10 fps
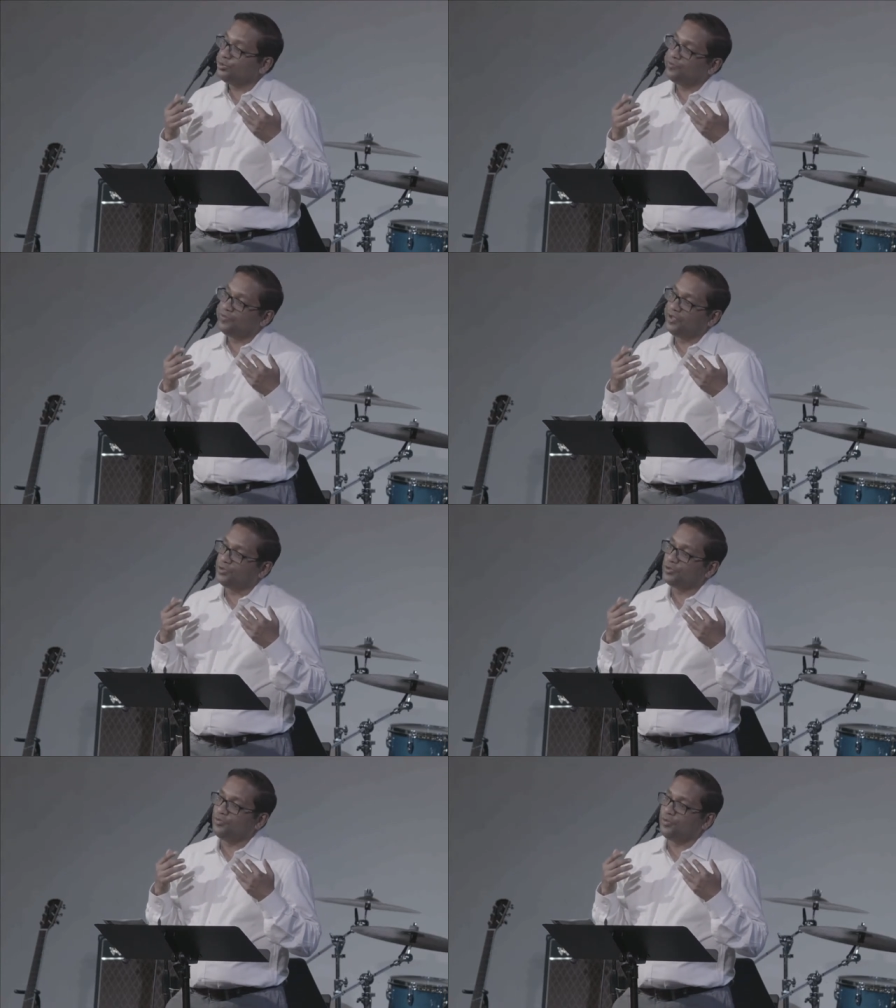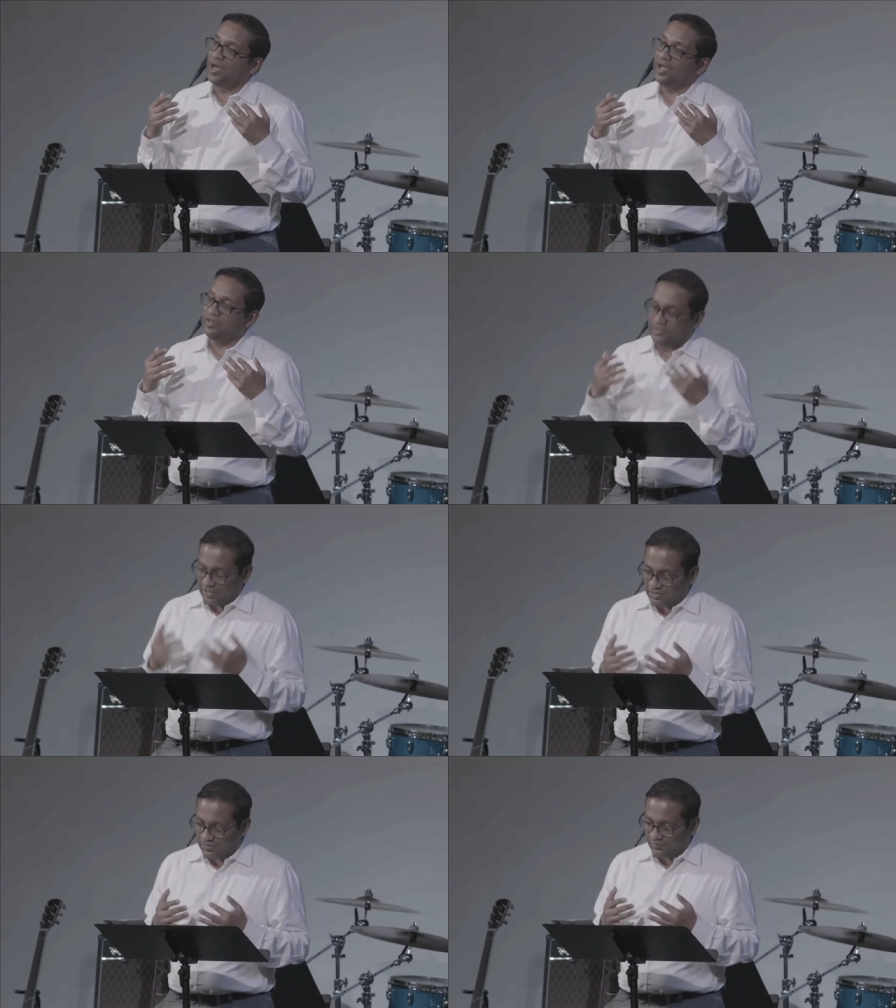You fail to
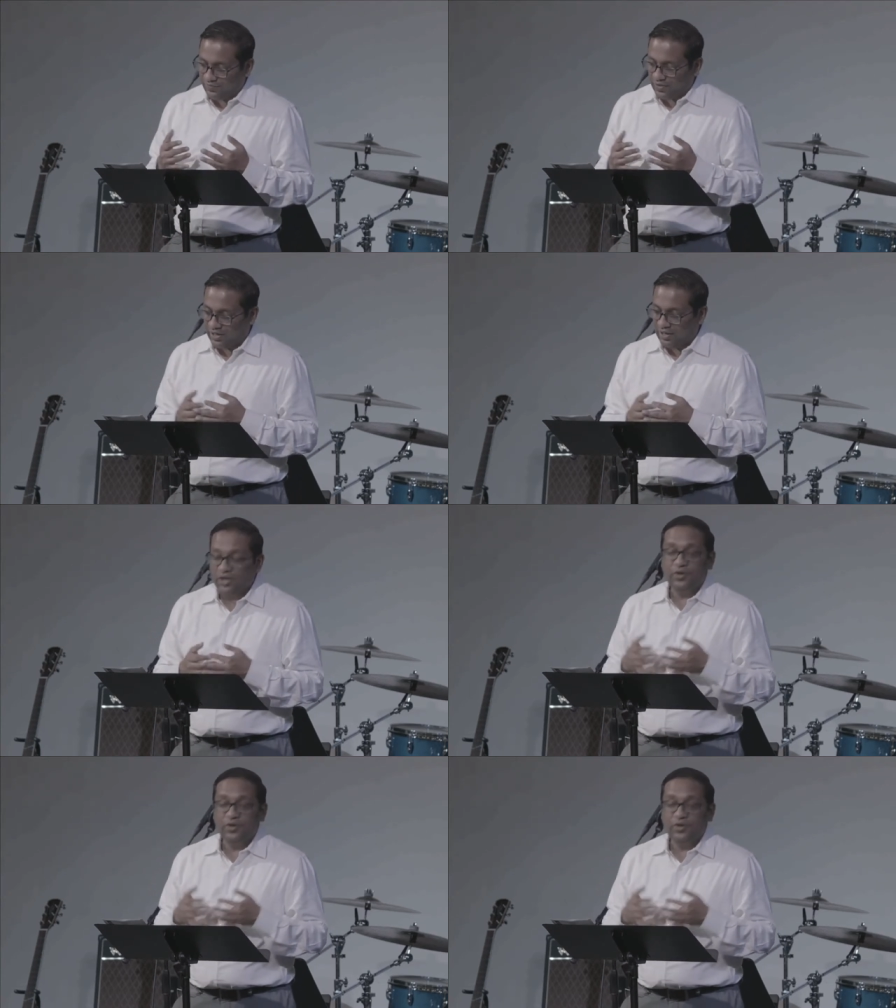identify,